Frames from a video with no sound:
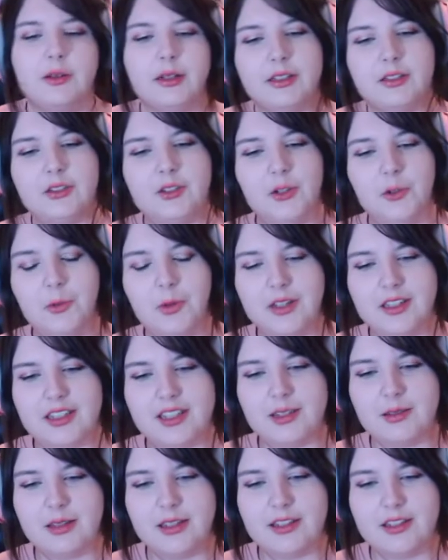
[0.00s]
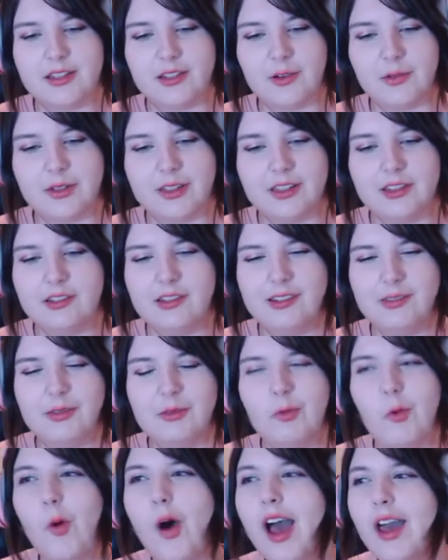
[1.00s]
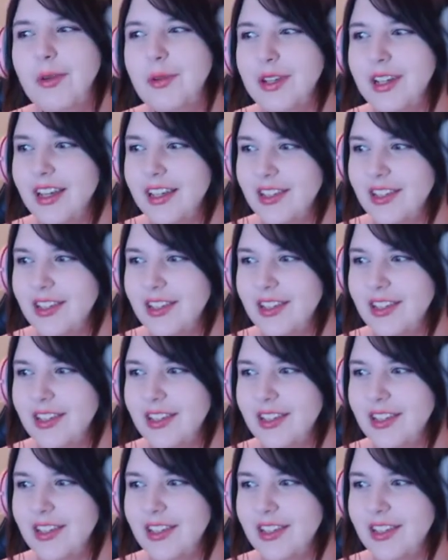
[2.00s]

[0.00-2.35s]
Two onesies, two why would I